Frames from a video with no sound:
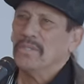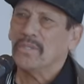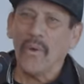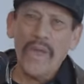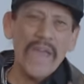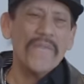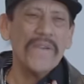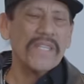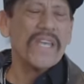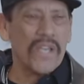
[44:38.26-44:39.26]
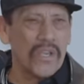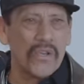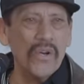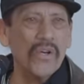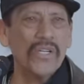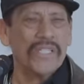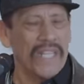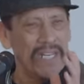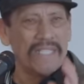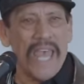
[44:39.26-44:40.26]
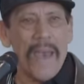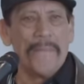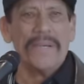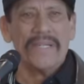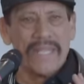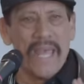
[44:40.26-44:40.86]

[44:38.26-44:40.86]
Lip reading: So everything good that has happened